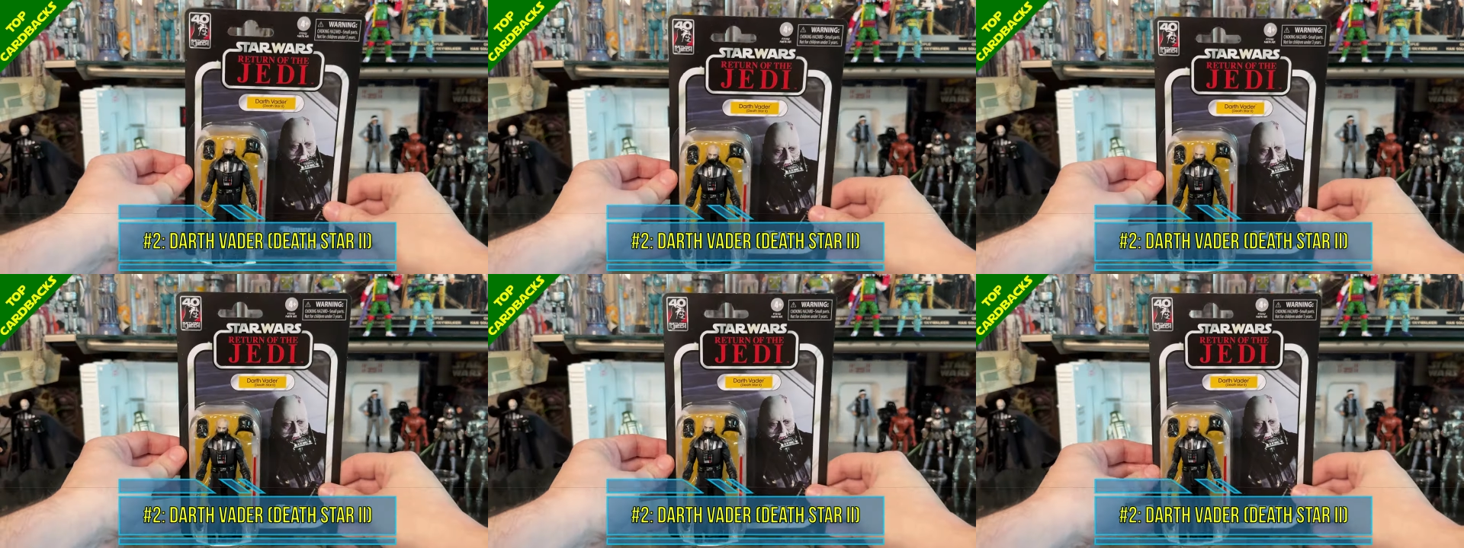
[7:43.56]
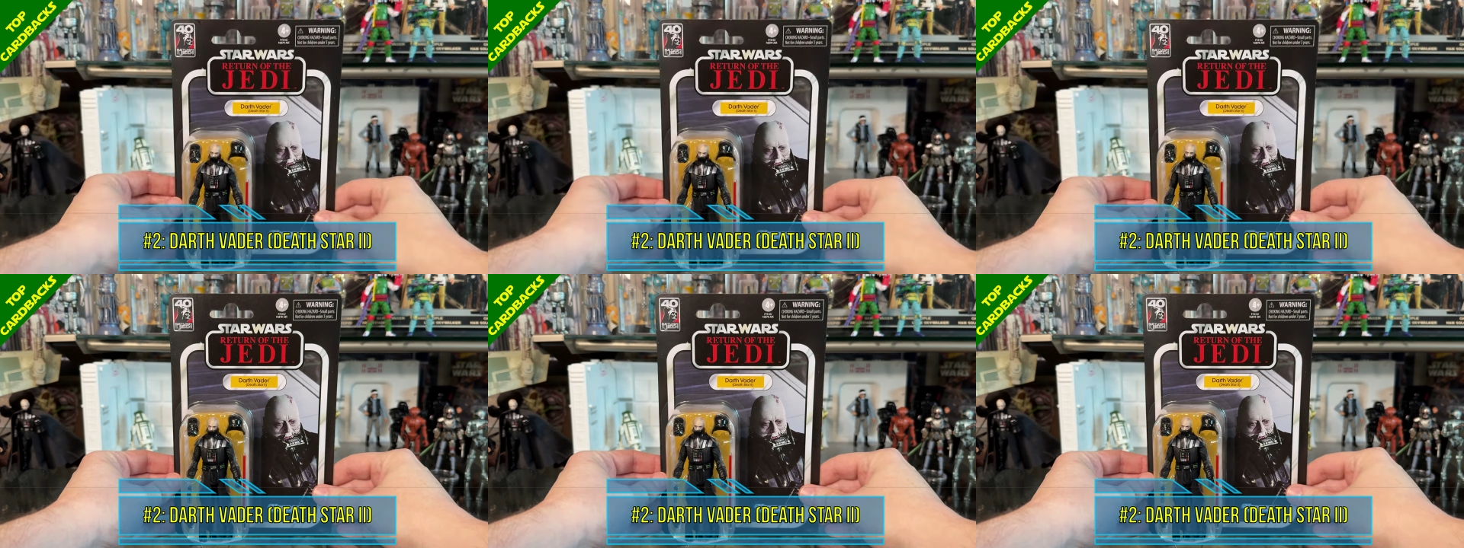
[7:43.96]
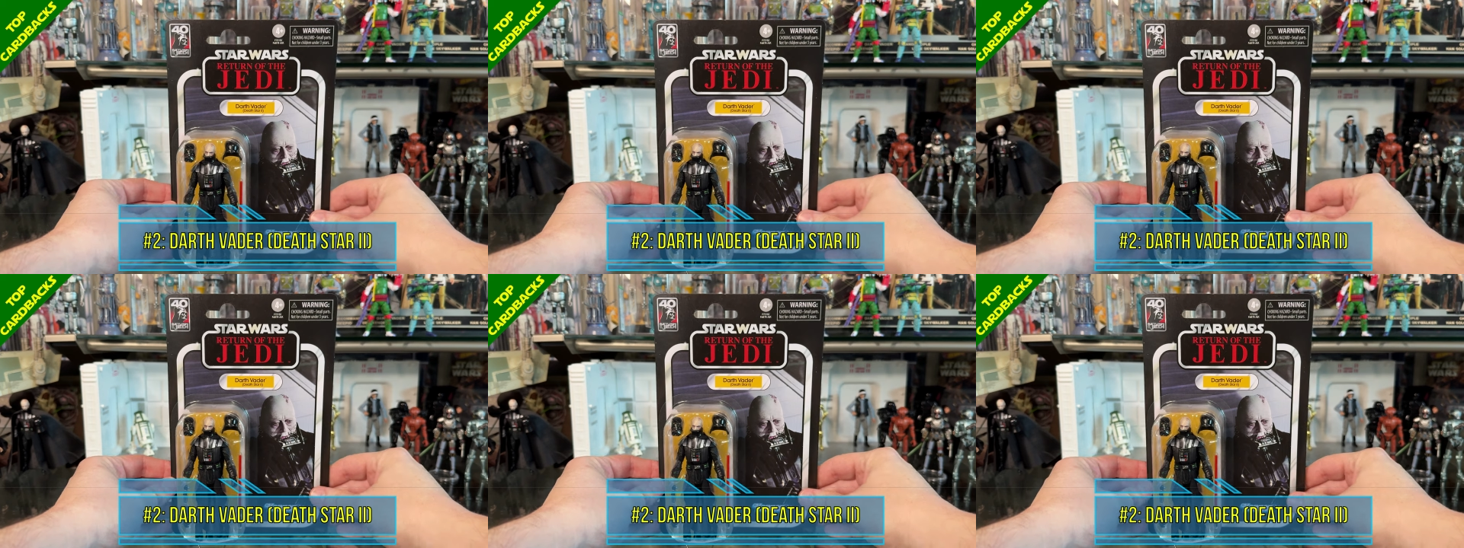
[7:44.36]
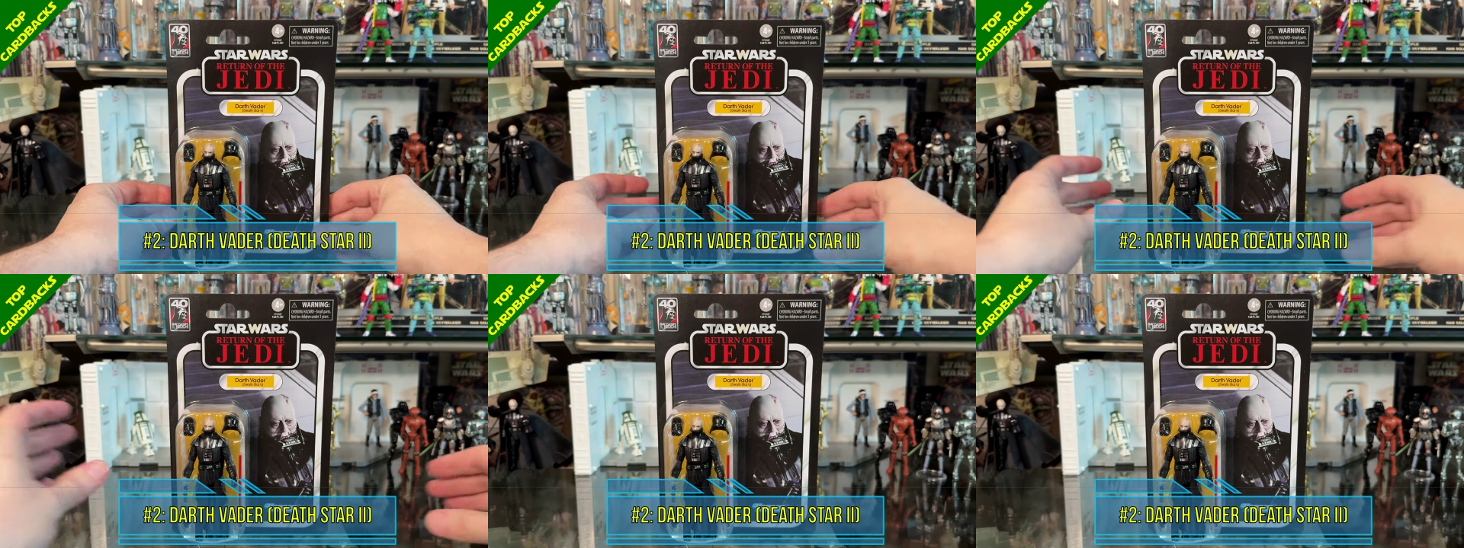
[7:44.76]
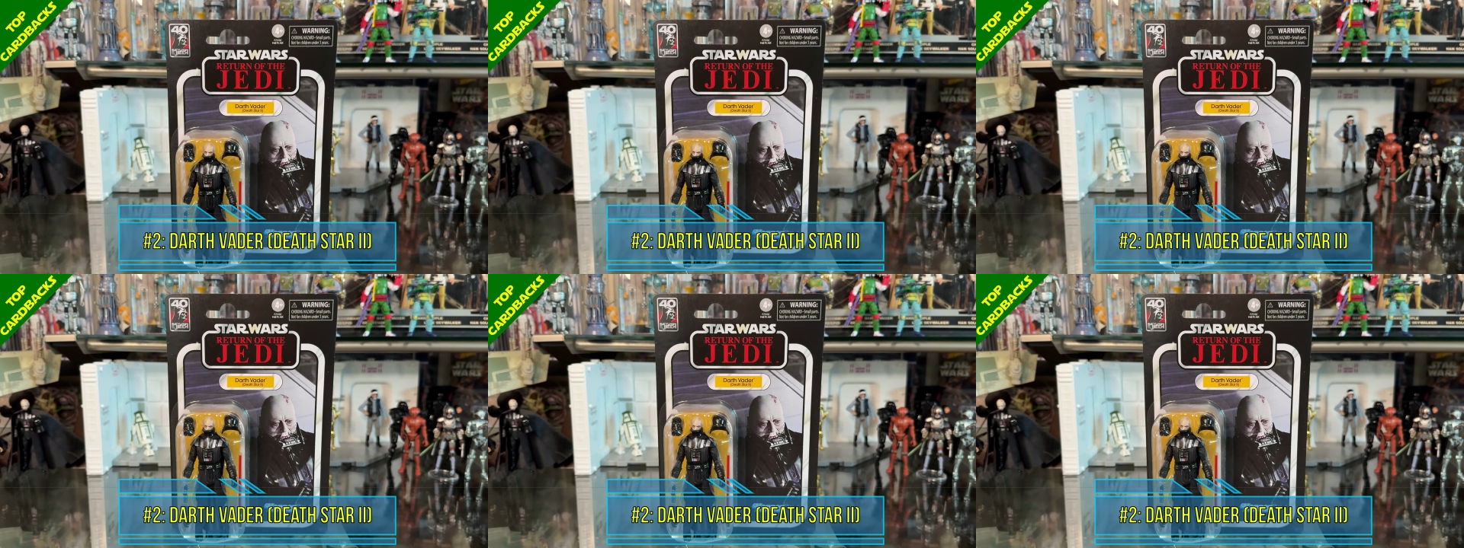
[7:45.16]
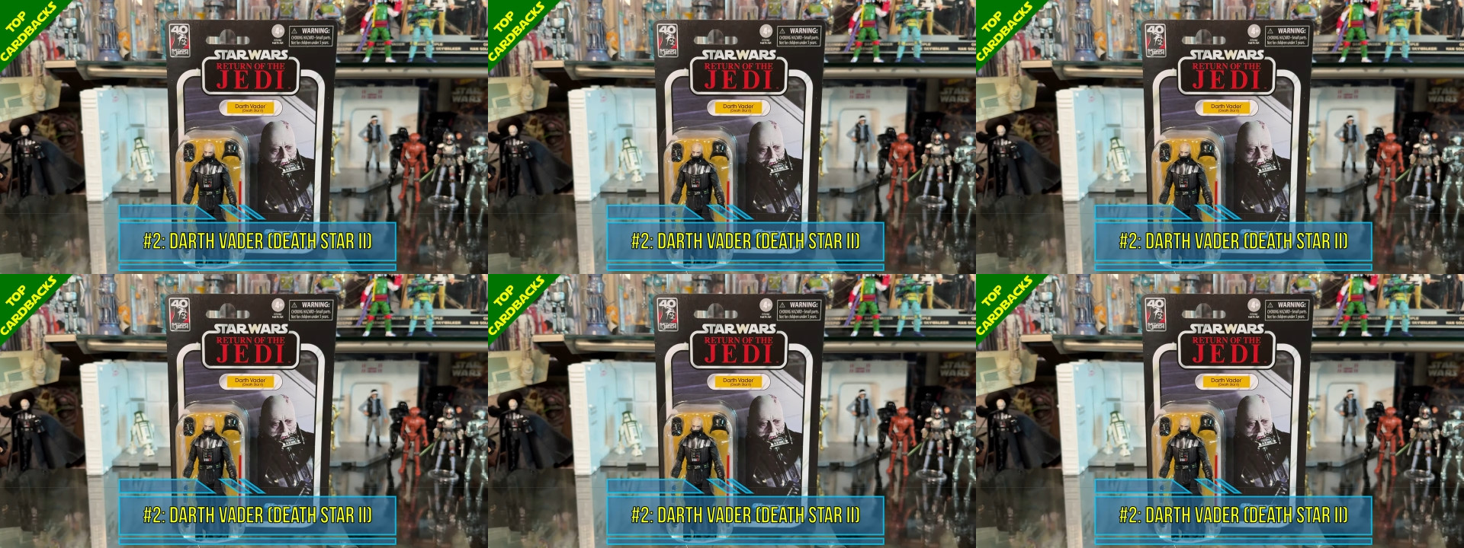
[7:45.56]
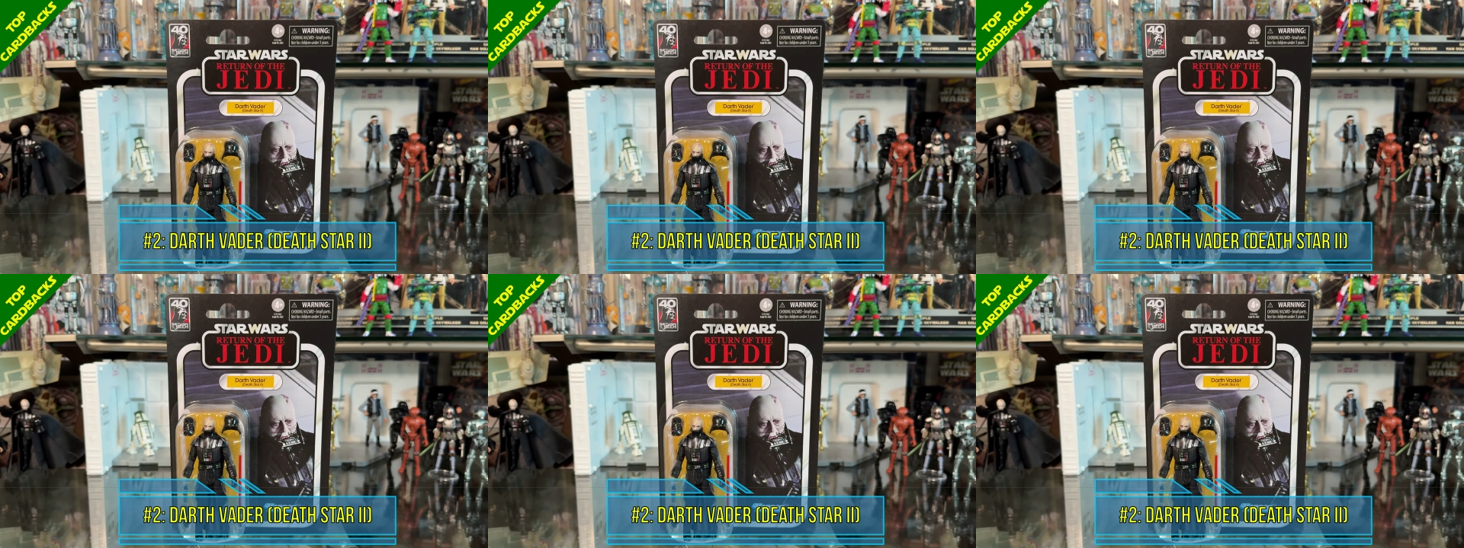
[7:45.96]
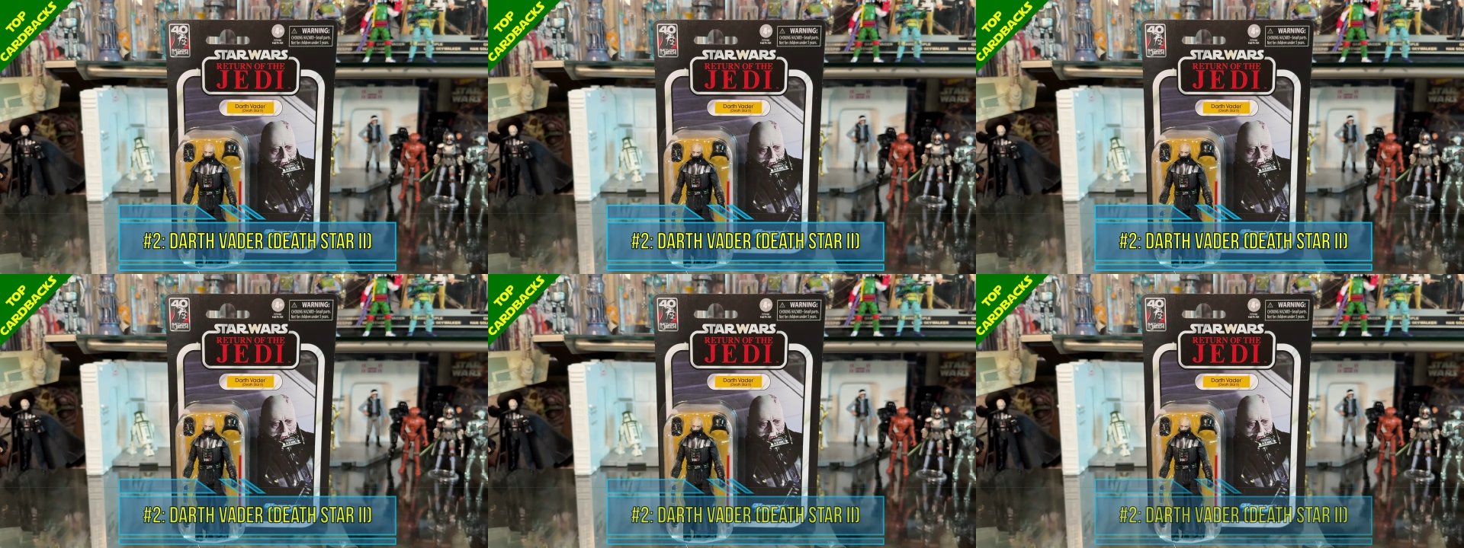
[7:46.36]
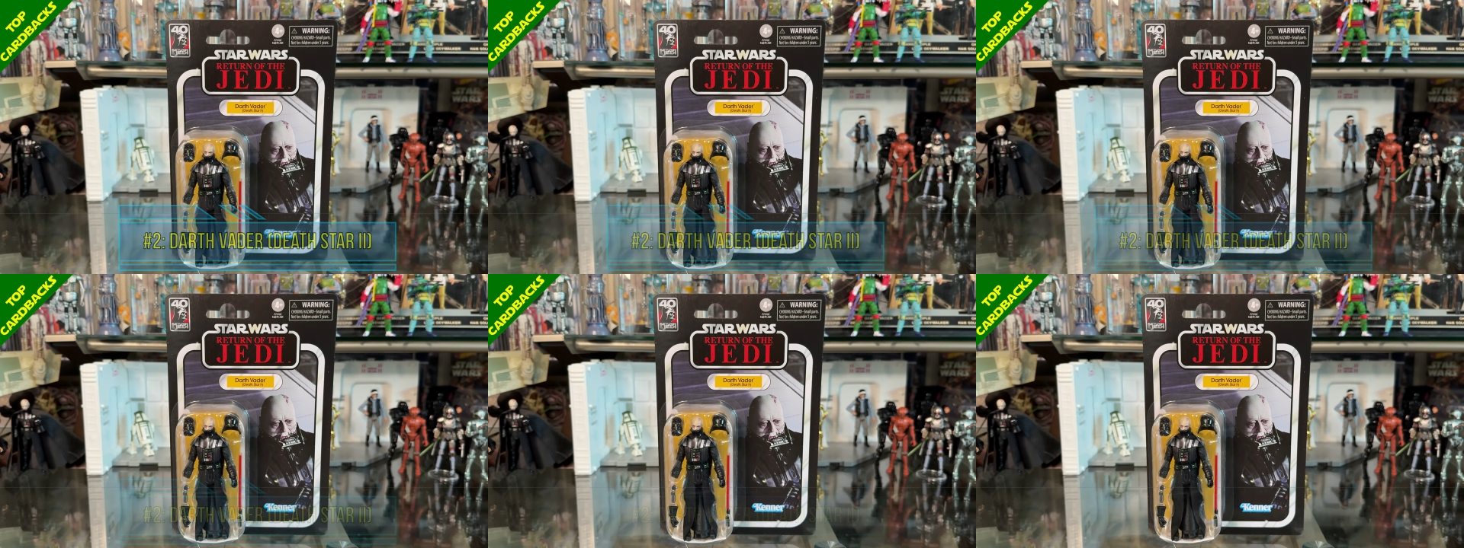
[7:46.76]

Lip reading: (no speaker visible)